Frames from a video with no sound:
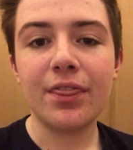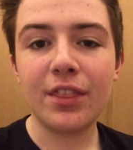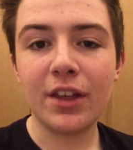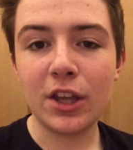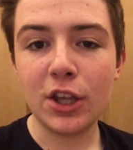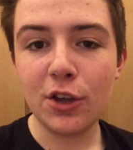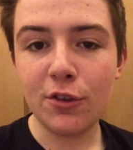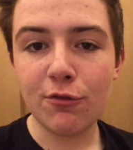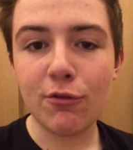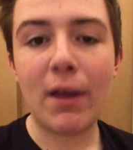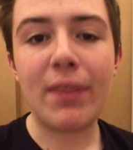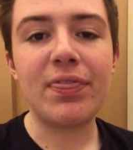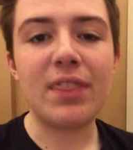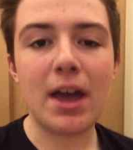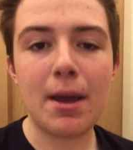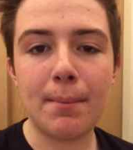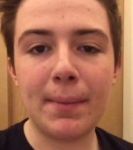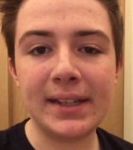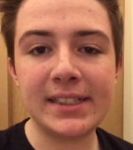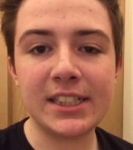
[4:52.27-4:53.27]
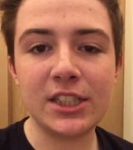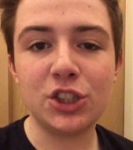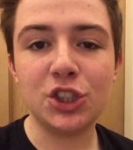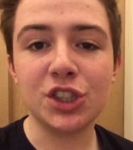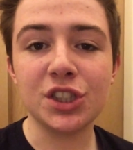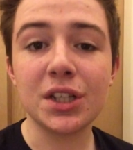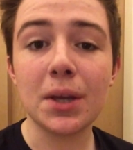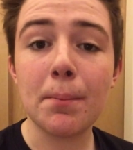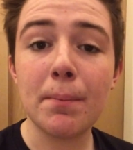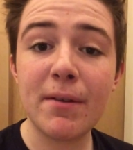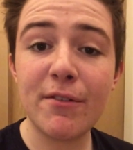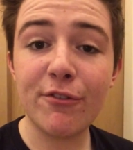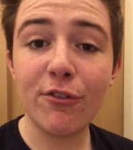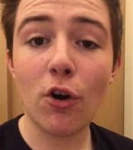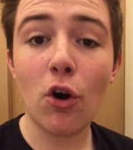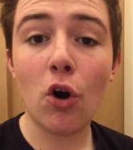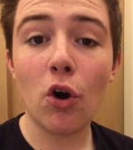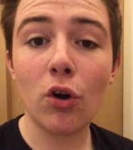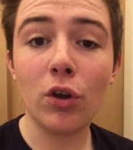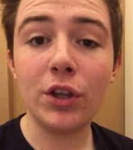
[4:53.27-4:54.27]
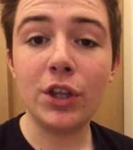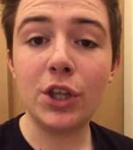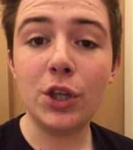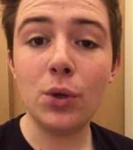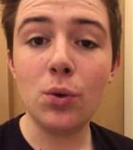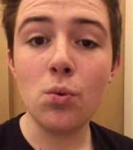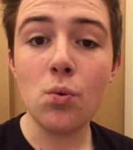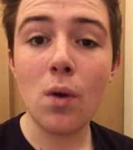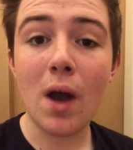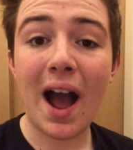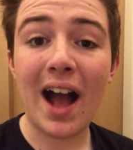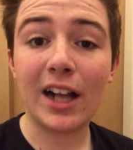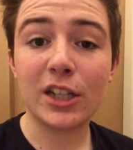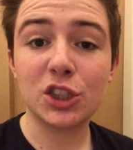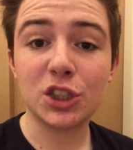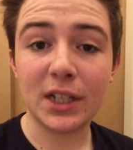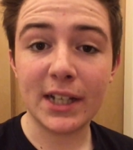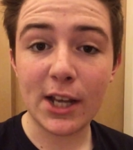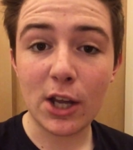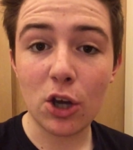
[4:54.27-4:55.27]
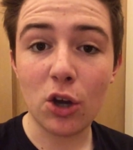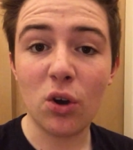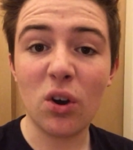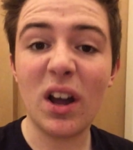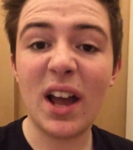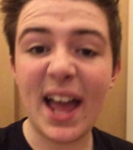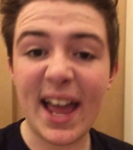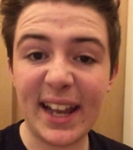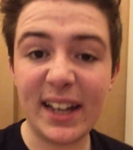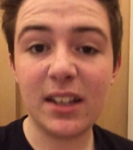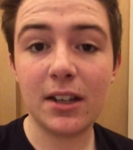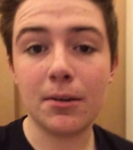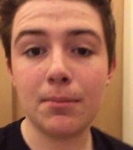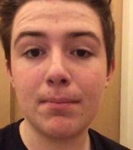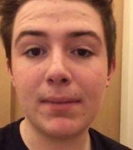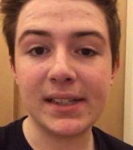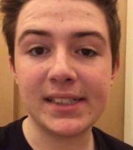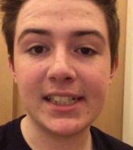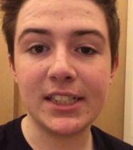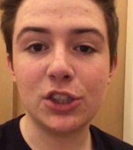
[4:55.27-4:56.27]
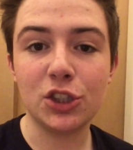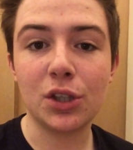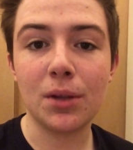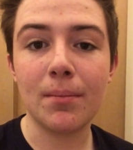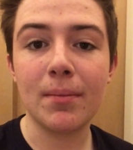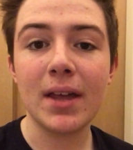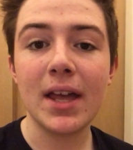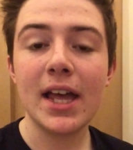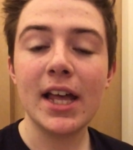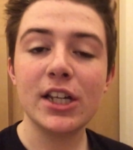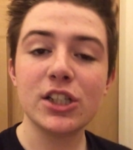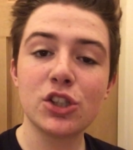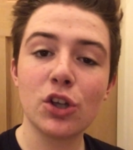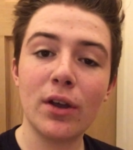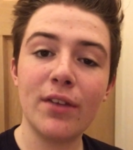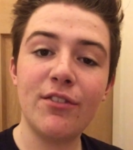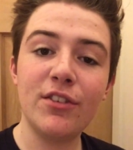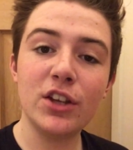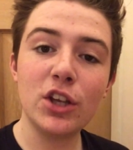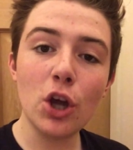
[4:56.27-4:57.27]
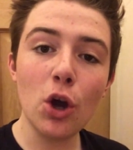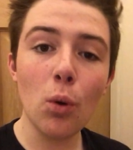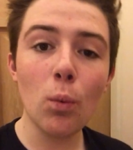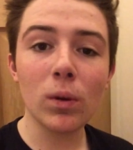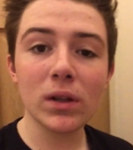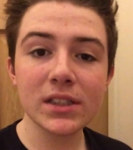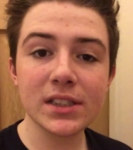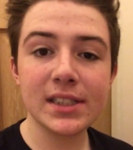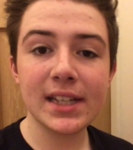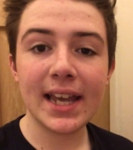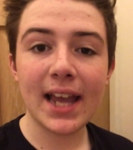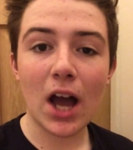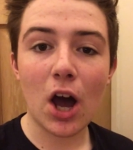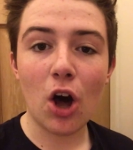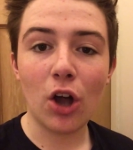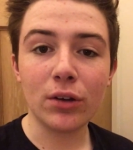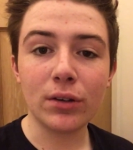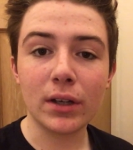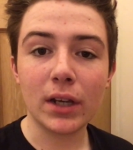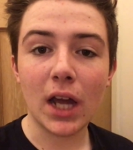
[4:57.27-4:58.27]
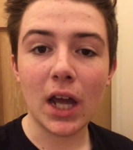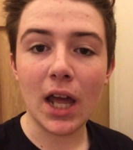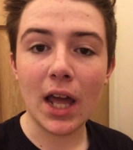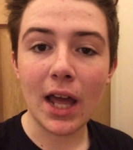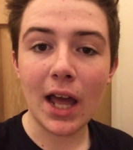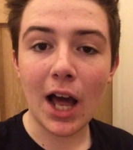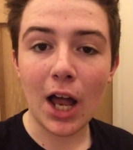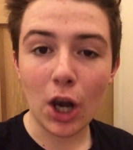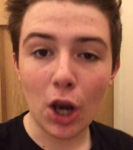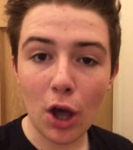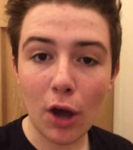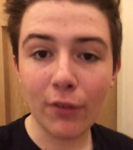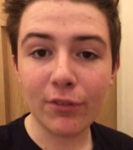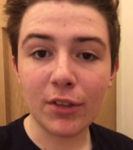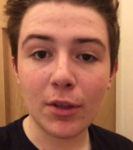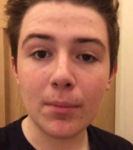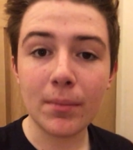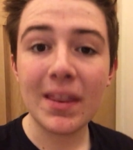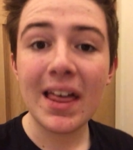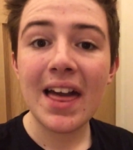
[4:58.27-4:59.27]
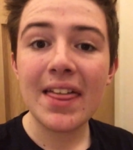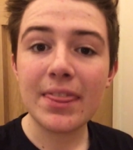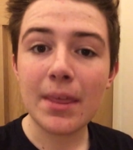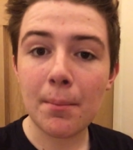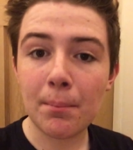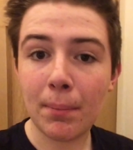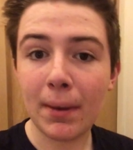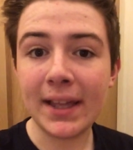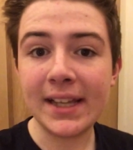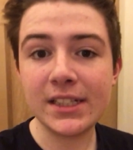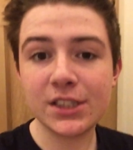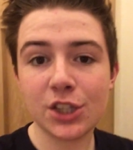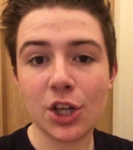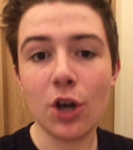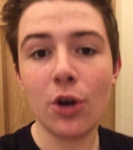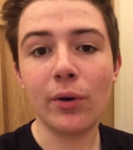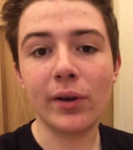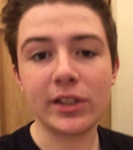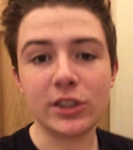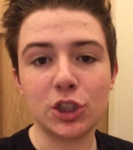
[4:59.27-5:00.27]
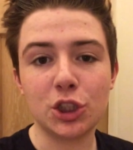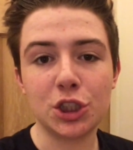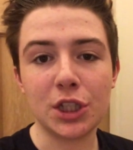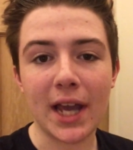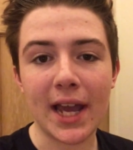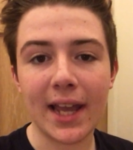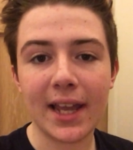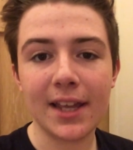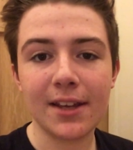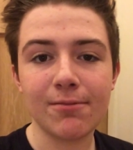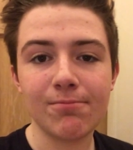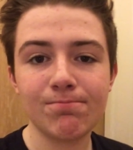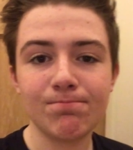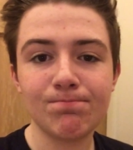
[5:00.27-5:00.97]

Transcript: that you've read their messages before you actually go ahead and message them. So if you don't want it on uh, a lot of them, then please go and check.